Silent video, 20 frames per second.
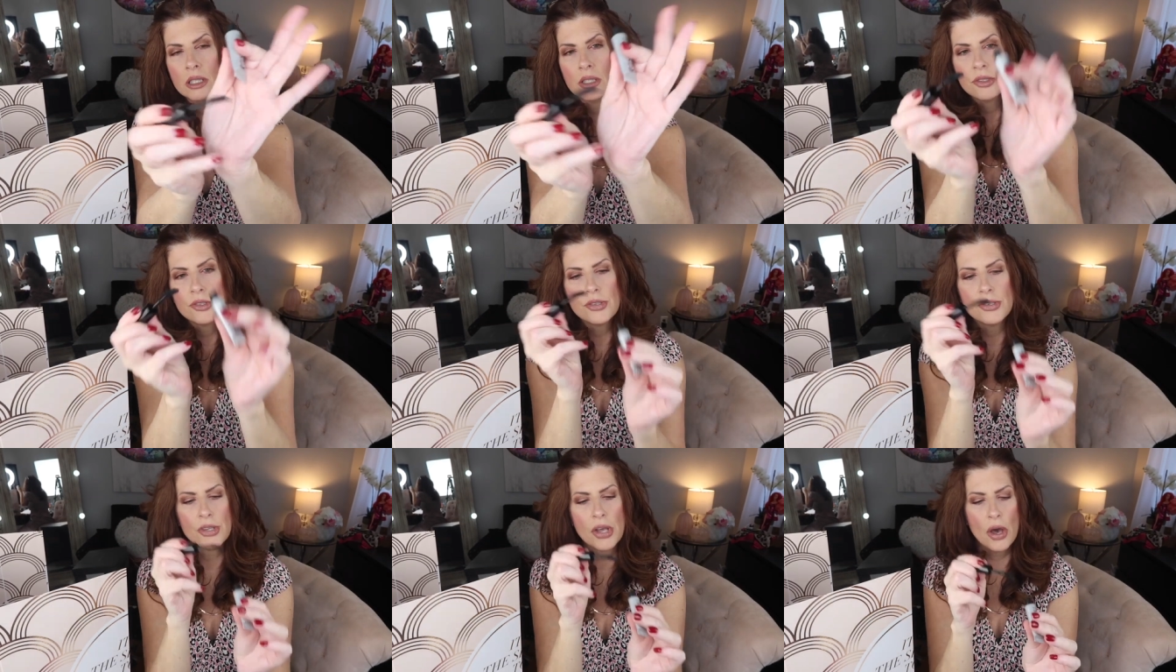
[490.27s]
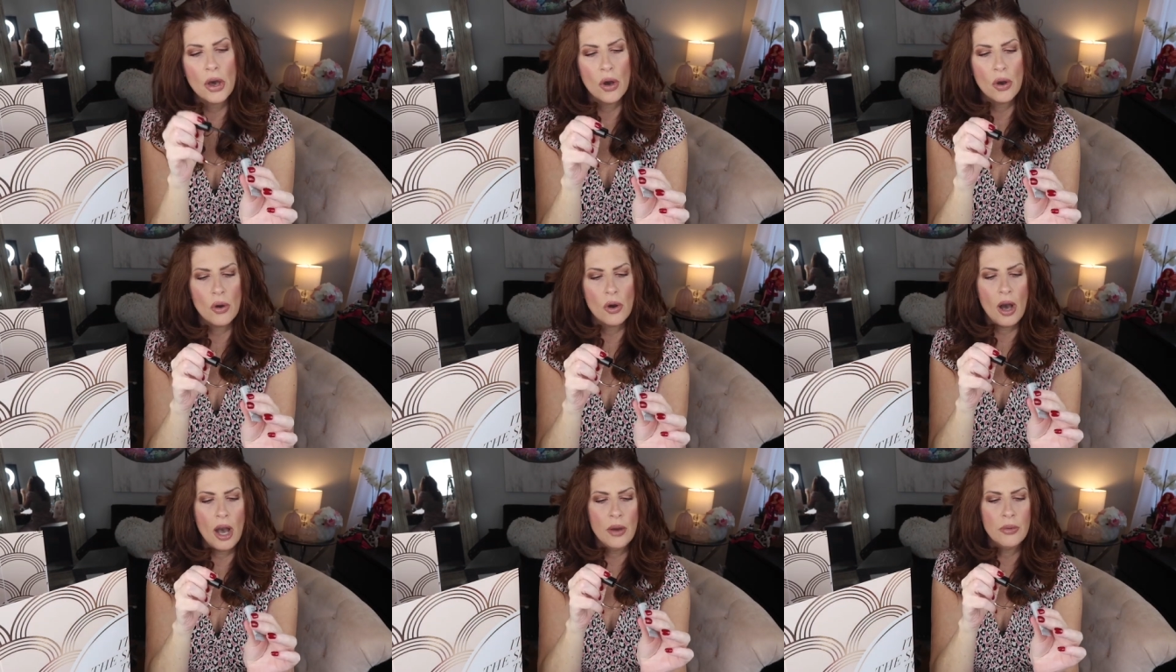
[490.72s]

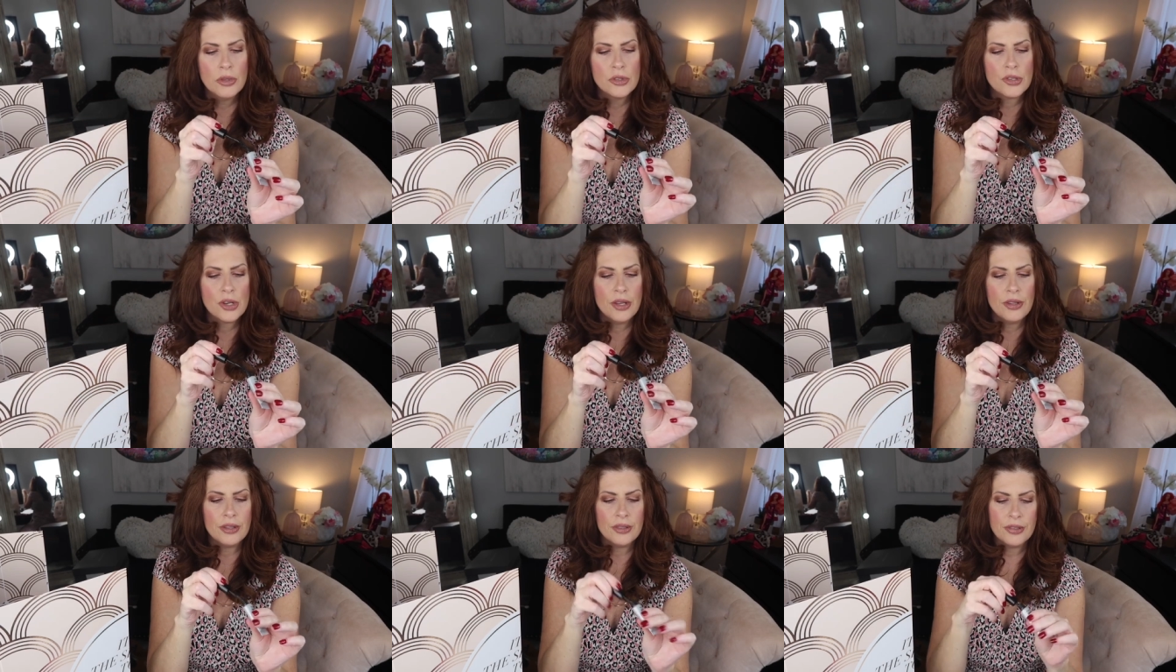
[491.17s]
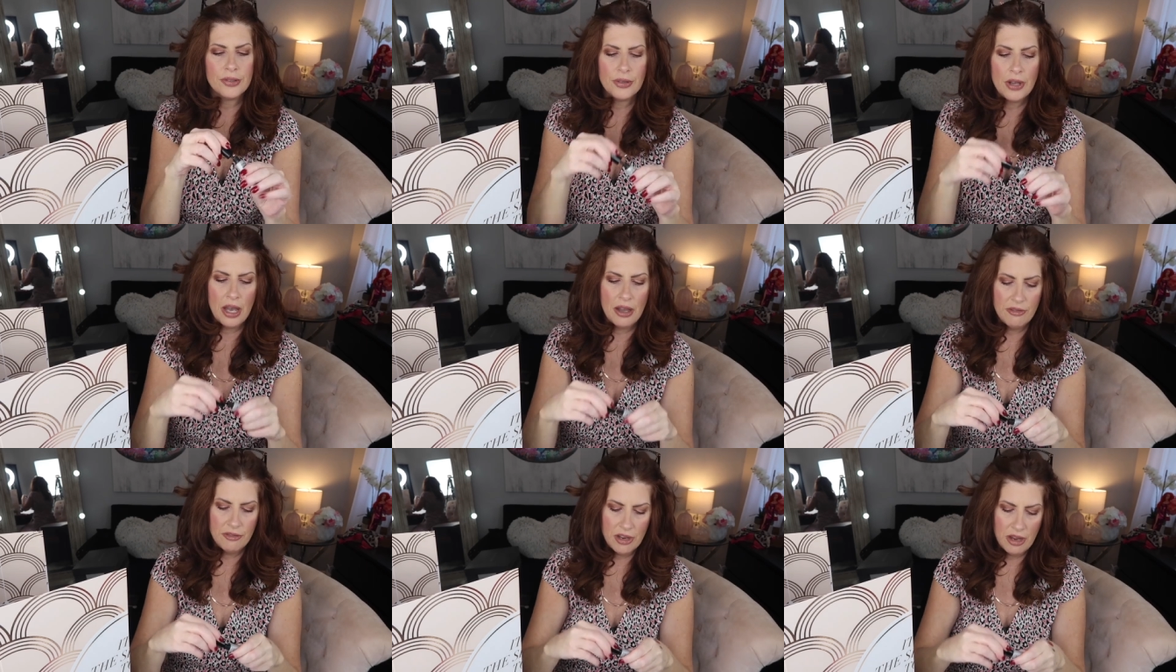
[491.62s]
so I will try this.
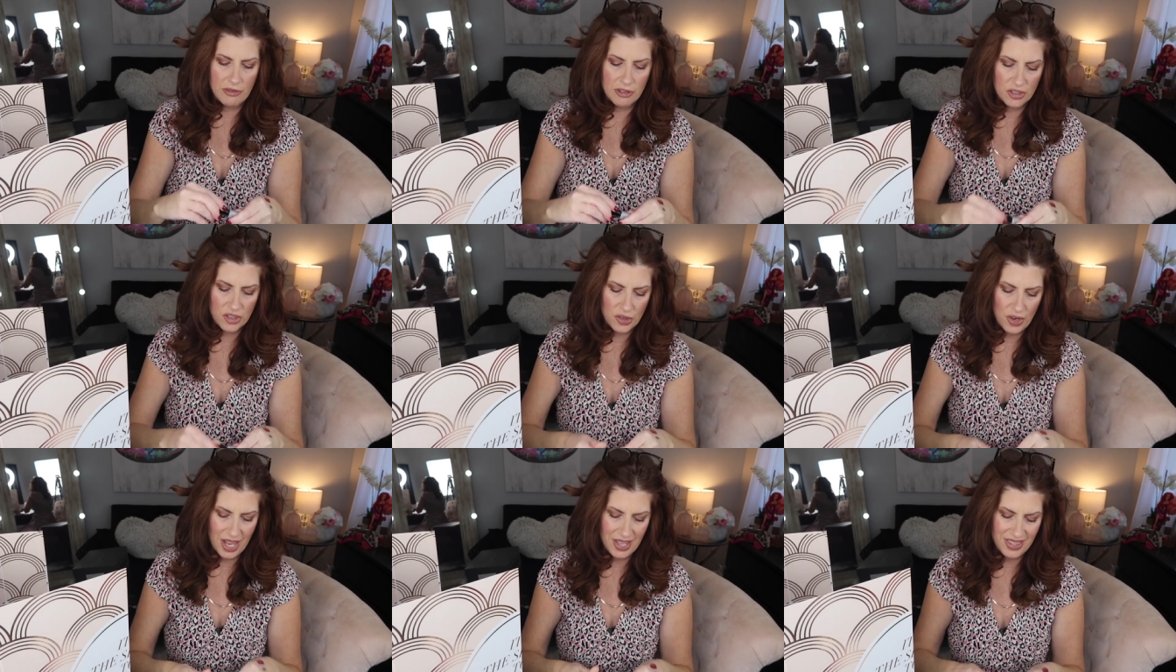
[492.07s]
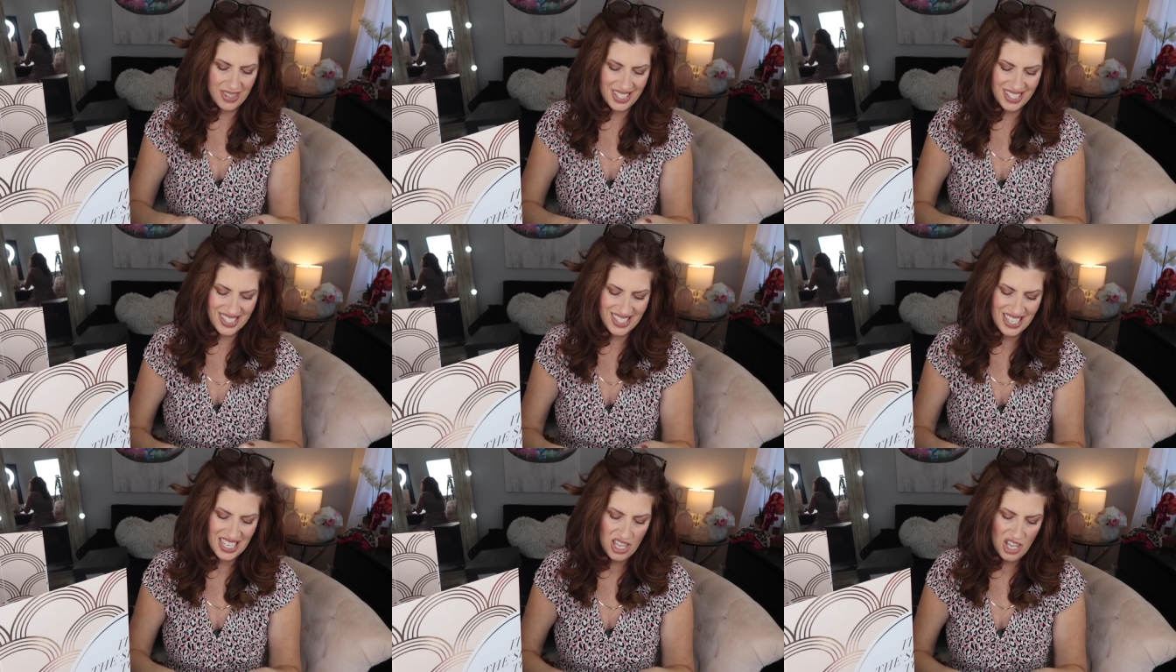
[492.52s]
I've never tried this.